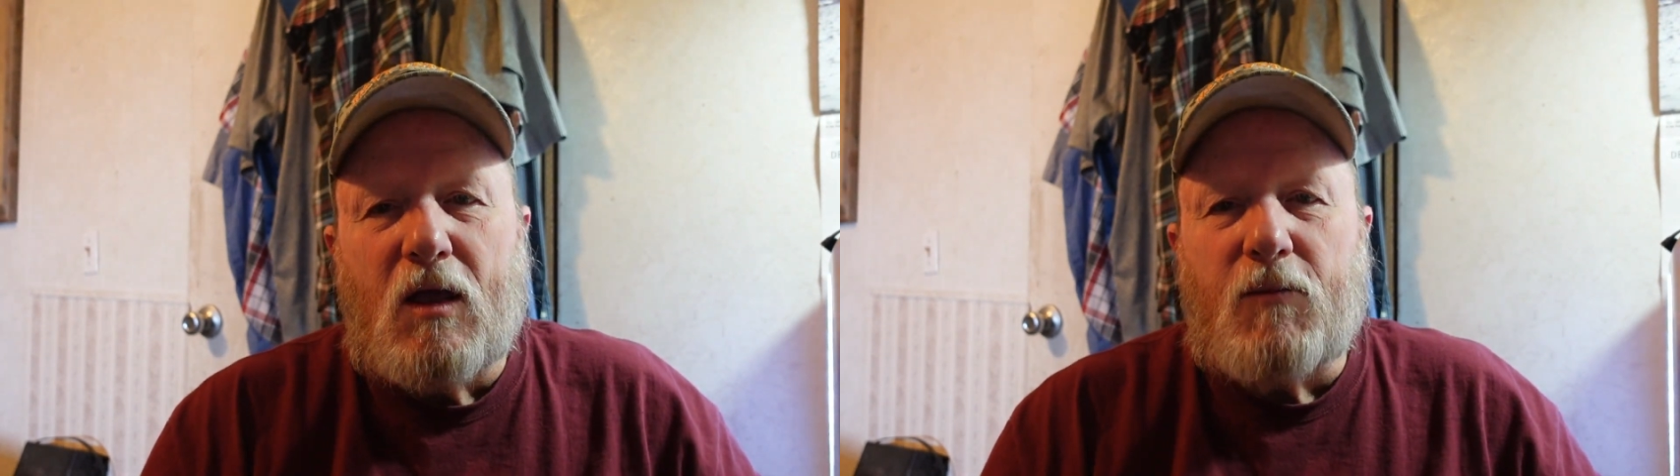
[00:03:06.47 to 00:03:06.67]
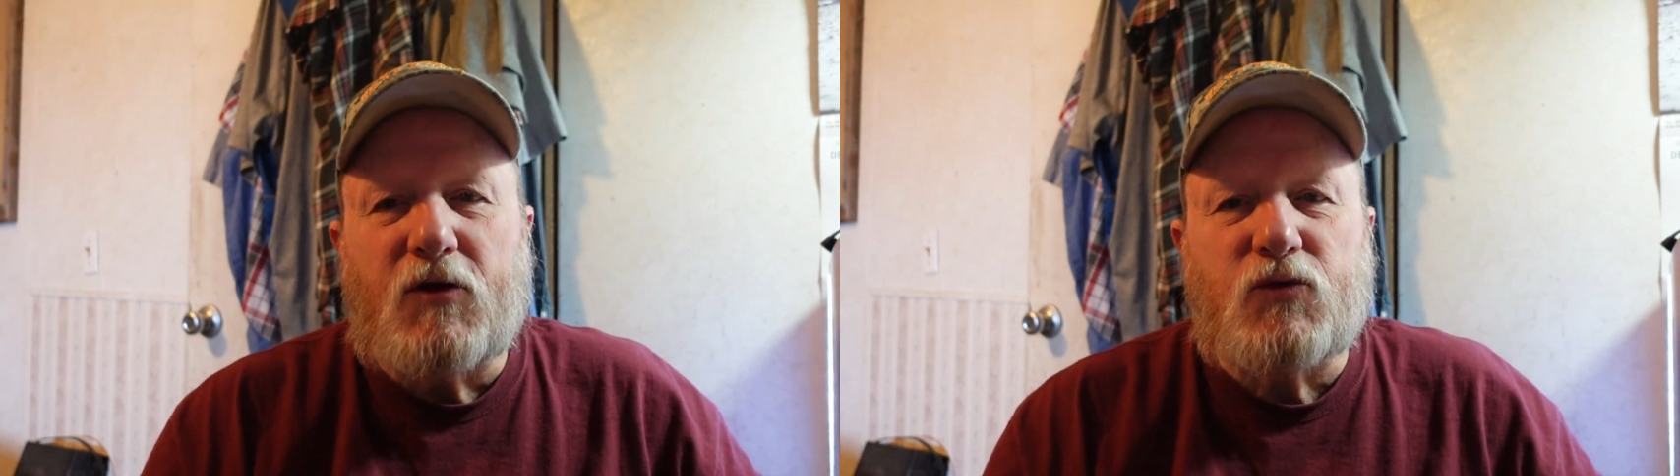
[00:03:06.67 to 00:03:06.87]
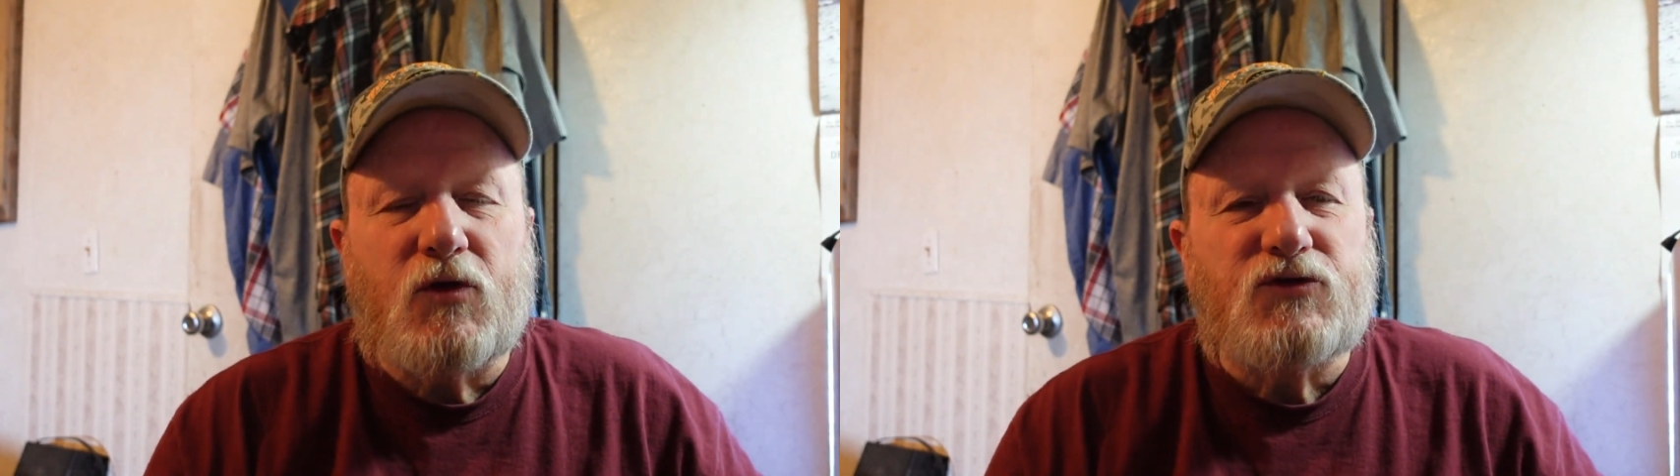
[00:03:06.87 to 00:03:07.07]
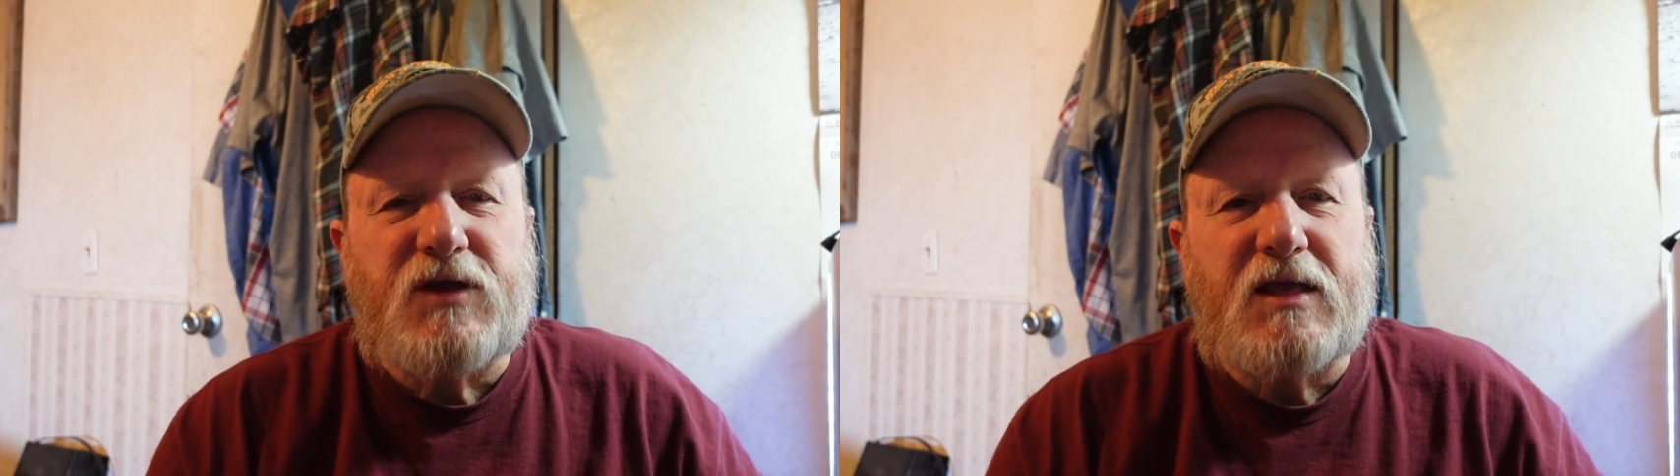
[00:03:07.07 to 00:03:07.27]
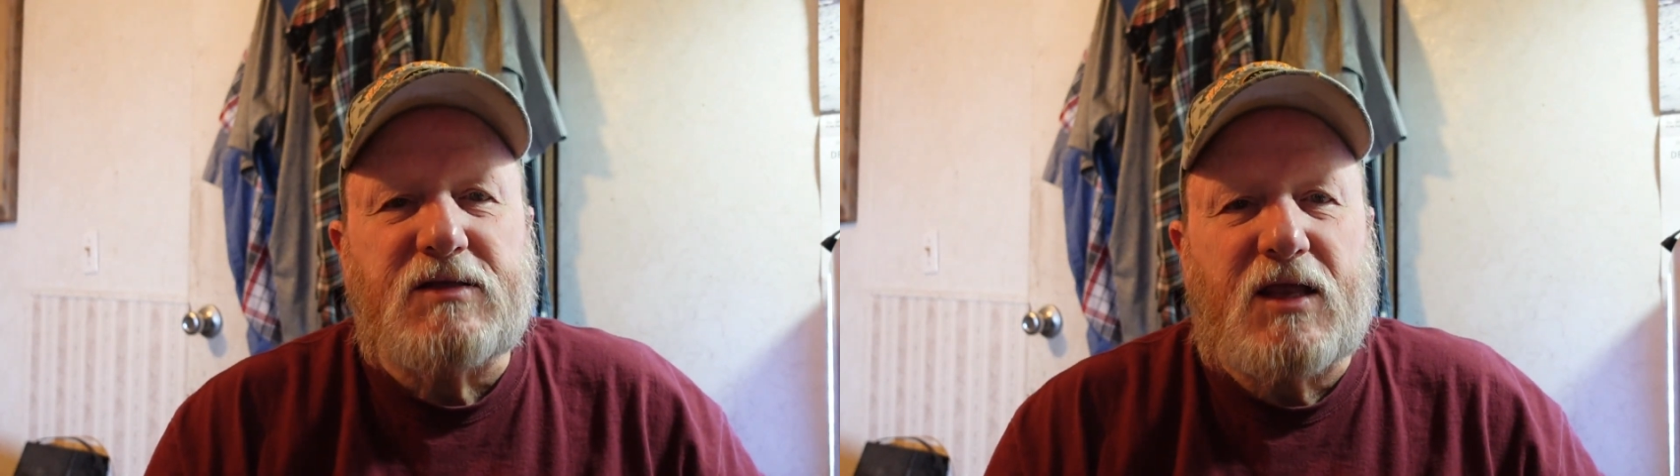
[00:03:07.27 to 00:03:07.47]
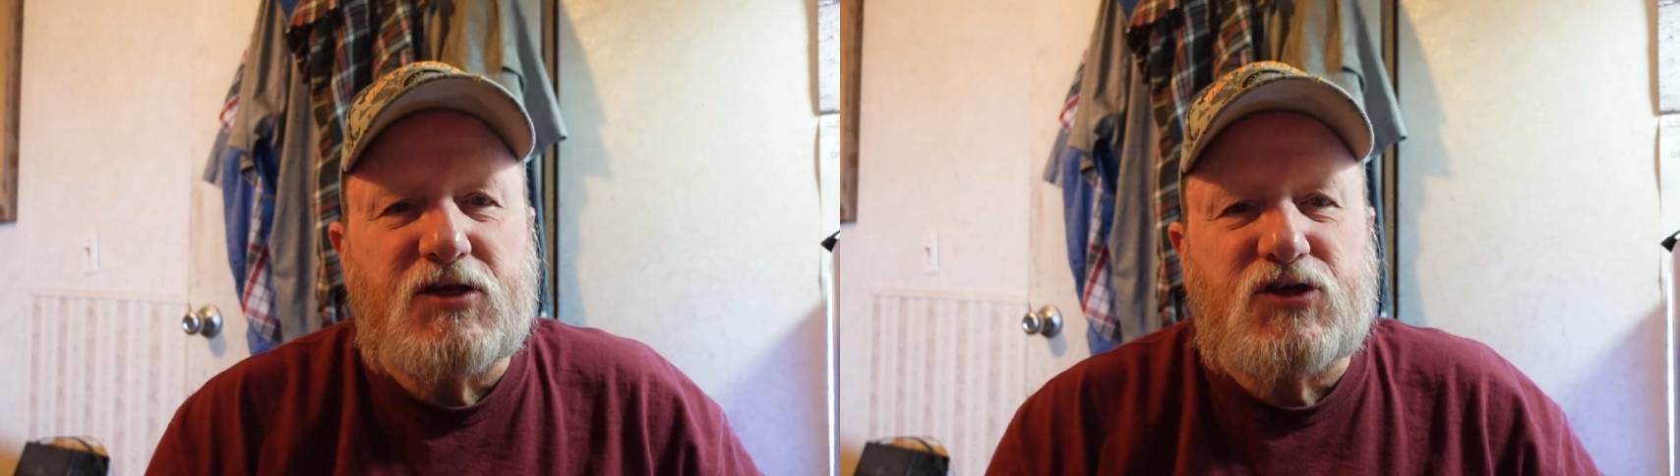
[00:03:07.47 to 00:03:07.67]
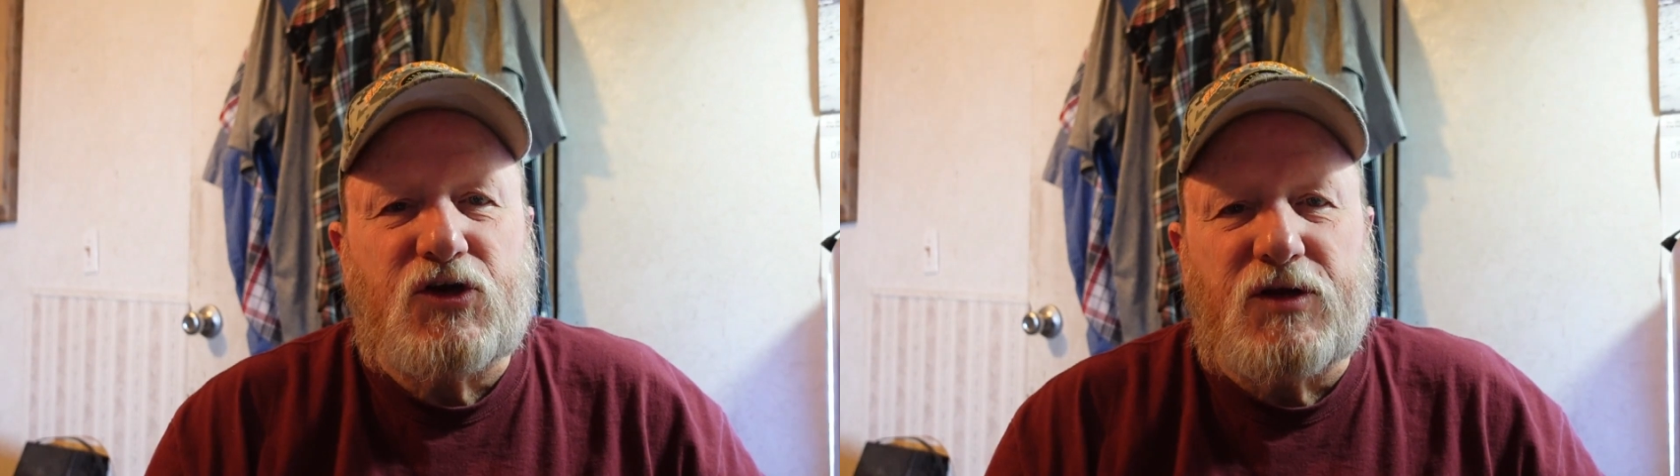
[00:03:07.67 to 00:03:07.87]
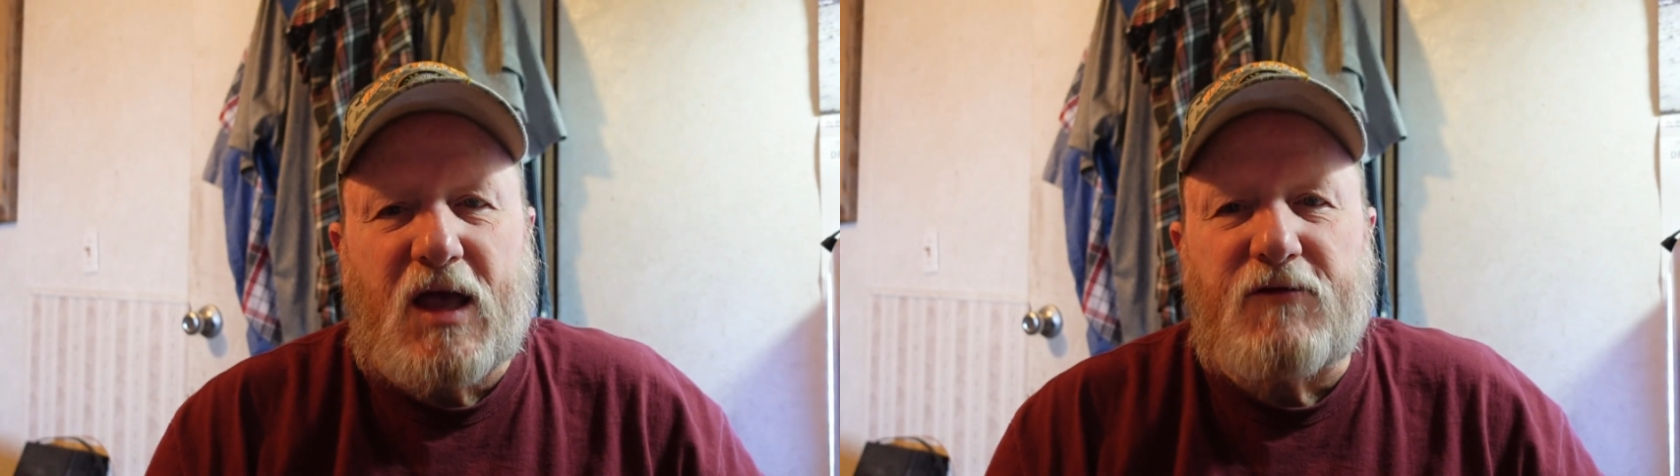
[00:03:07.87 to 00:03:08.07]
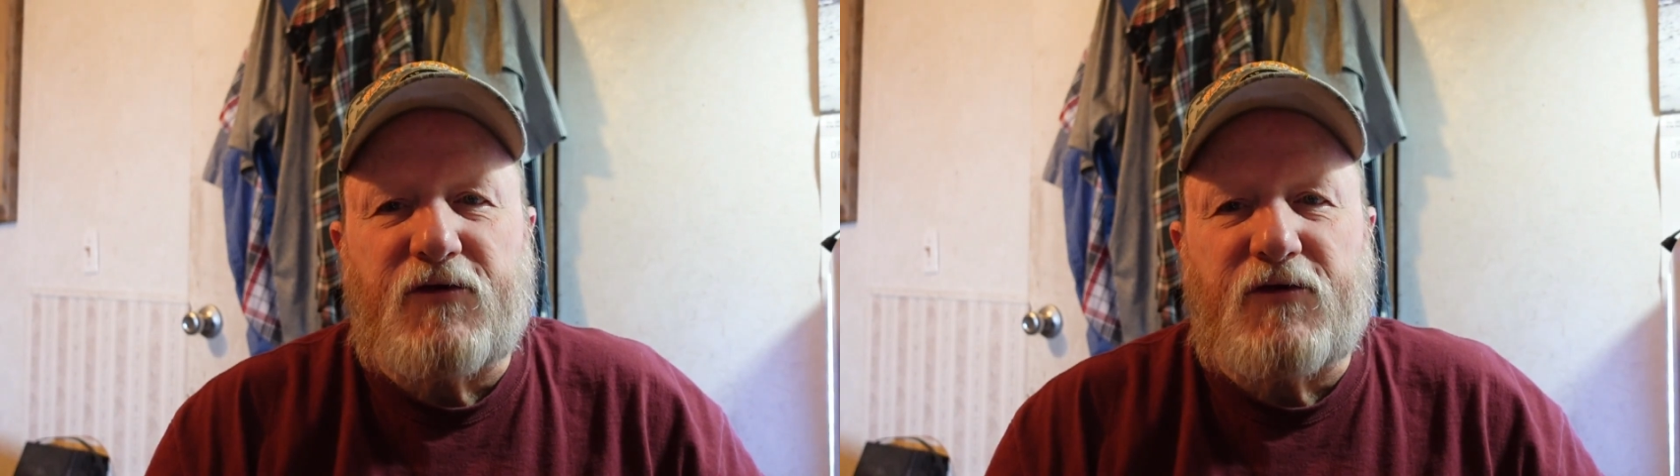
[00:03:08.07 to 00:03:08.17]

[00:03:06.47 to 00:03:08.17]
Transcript: but it's one of those things I just could not